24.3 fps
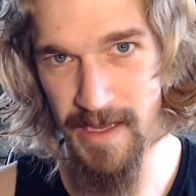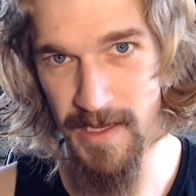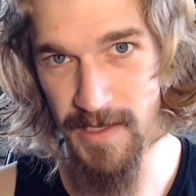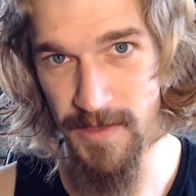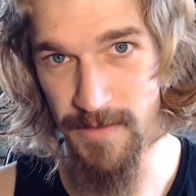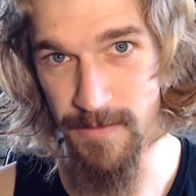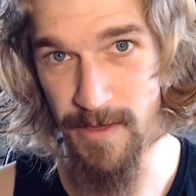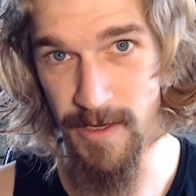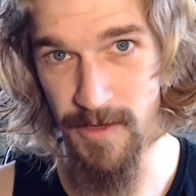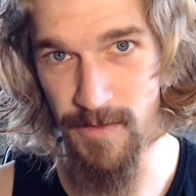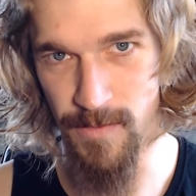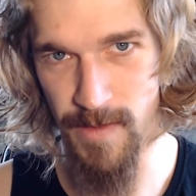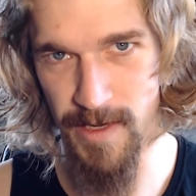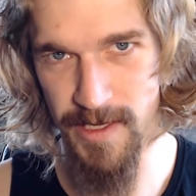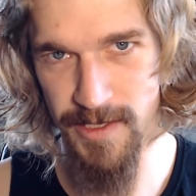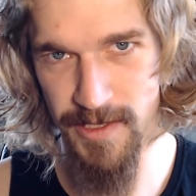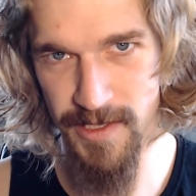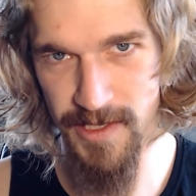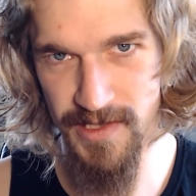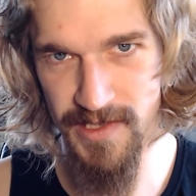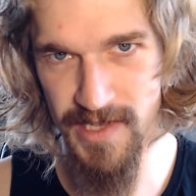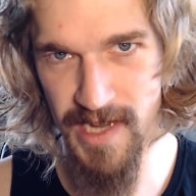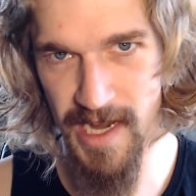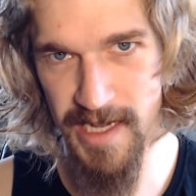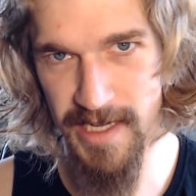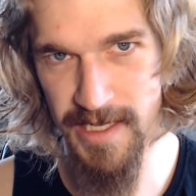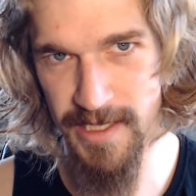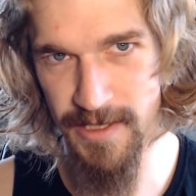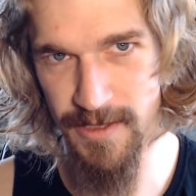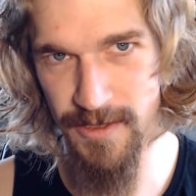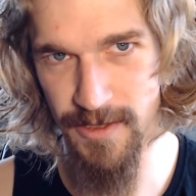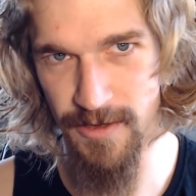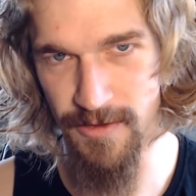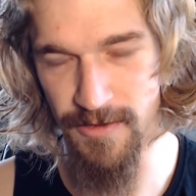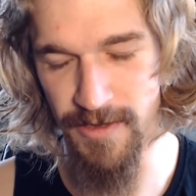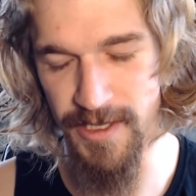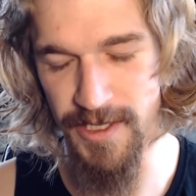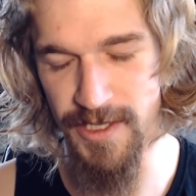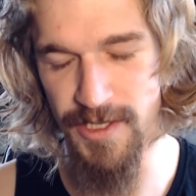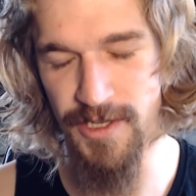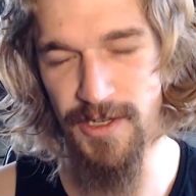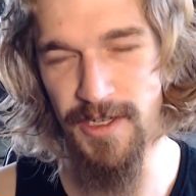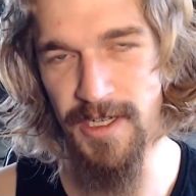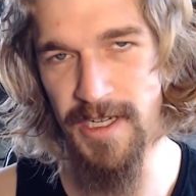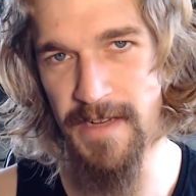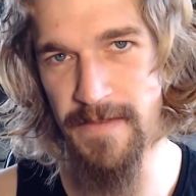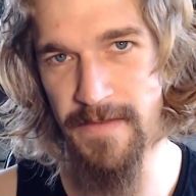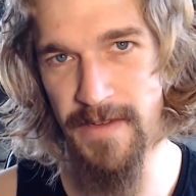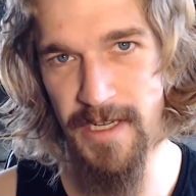is because when you're designing your creature
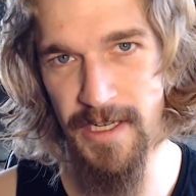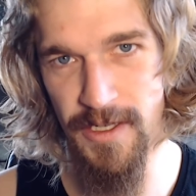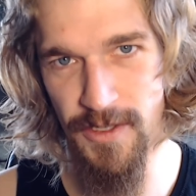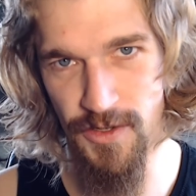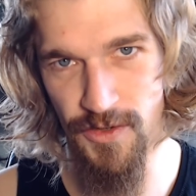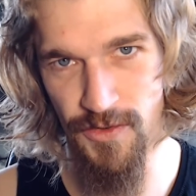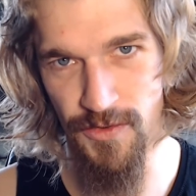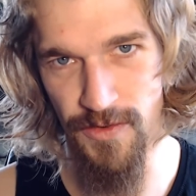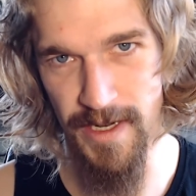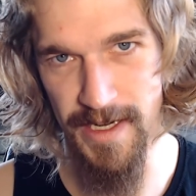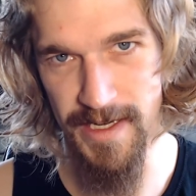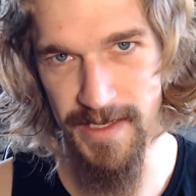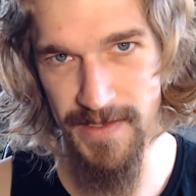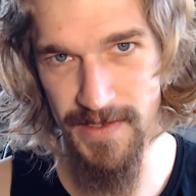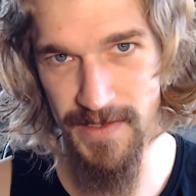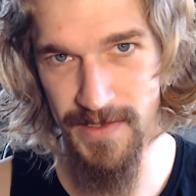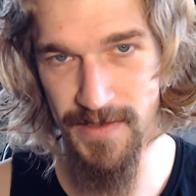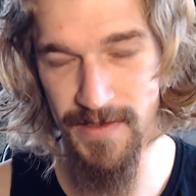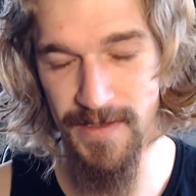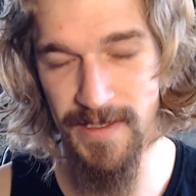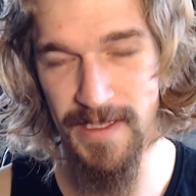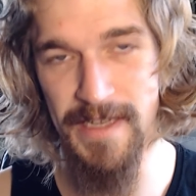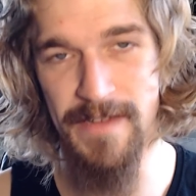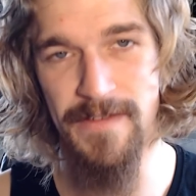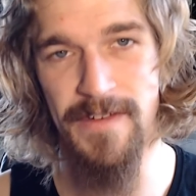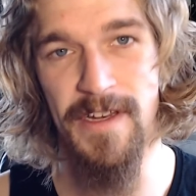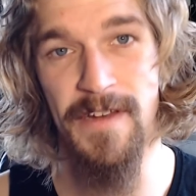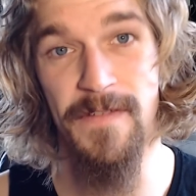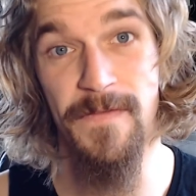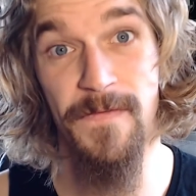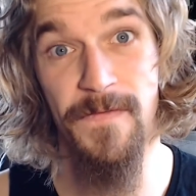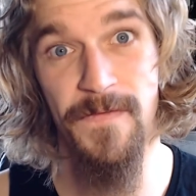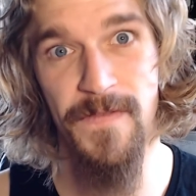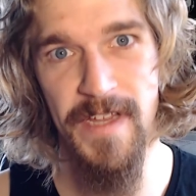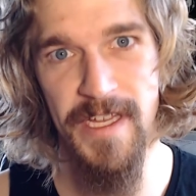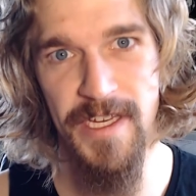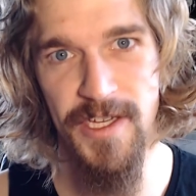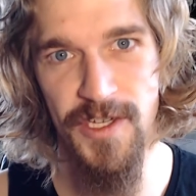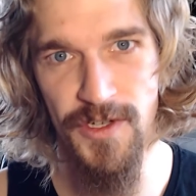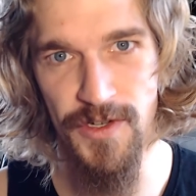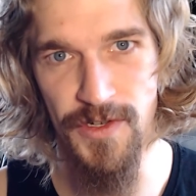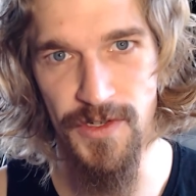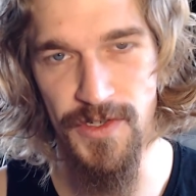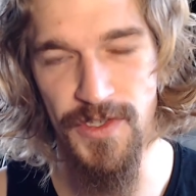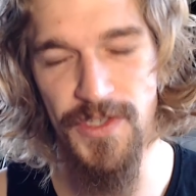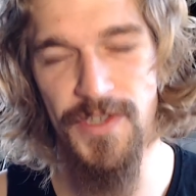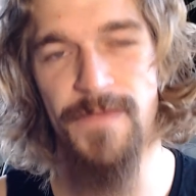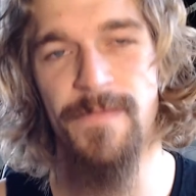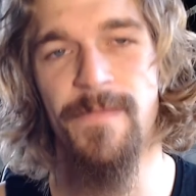and giving it traits, and giving it
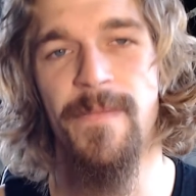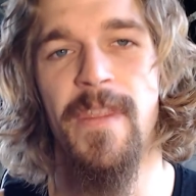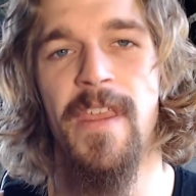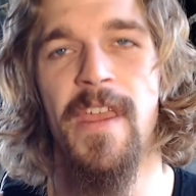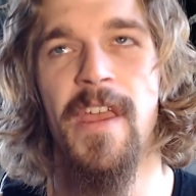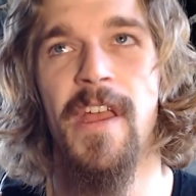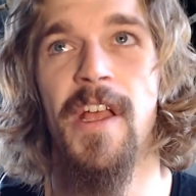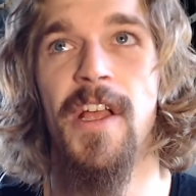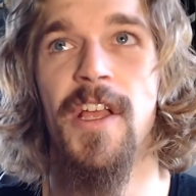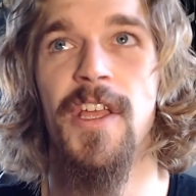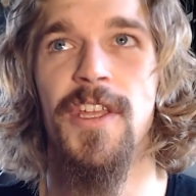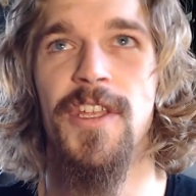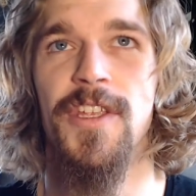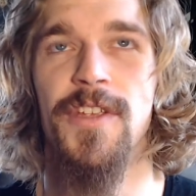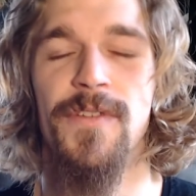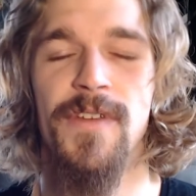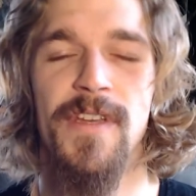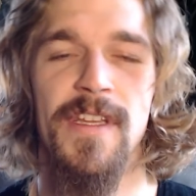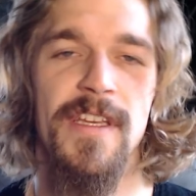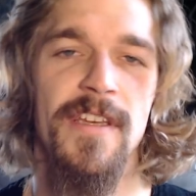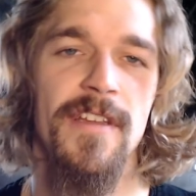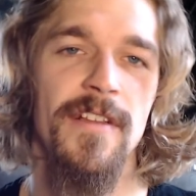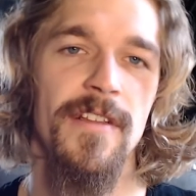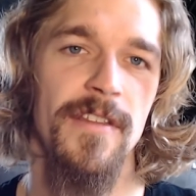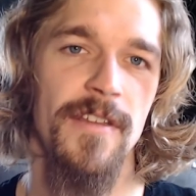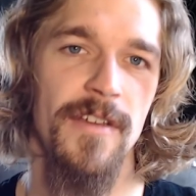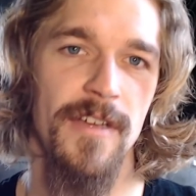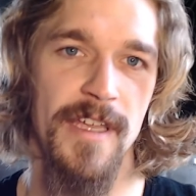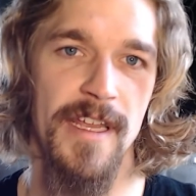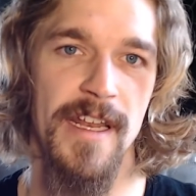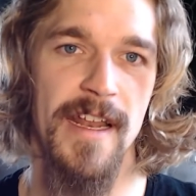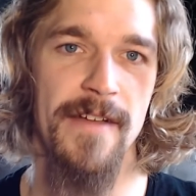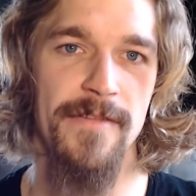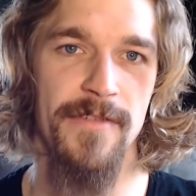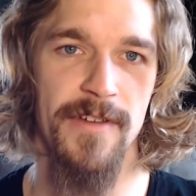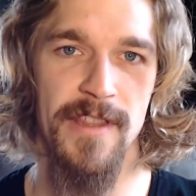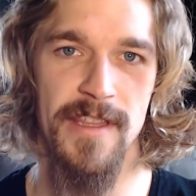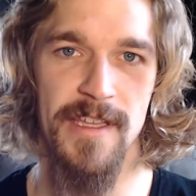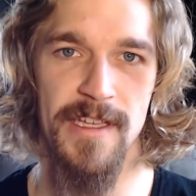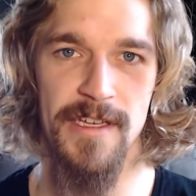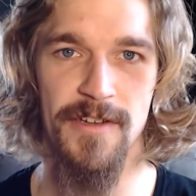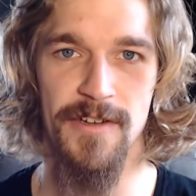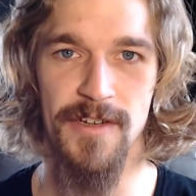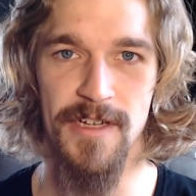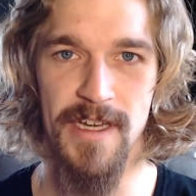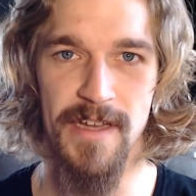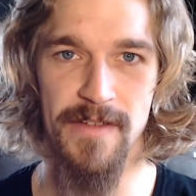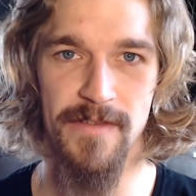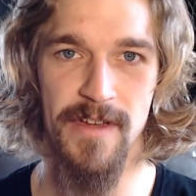features, you need to look at everything
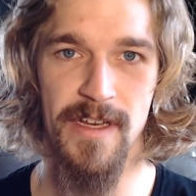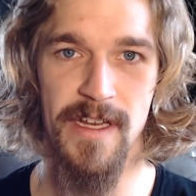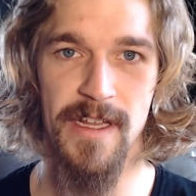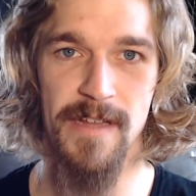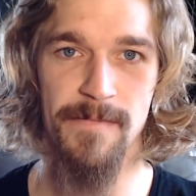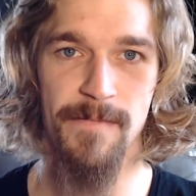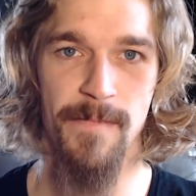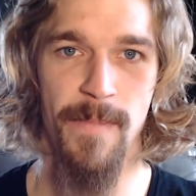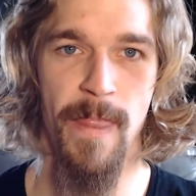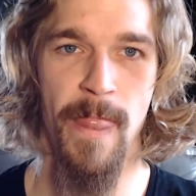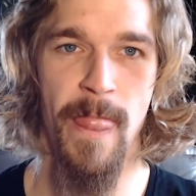you're giving it,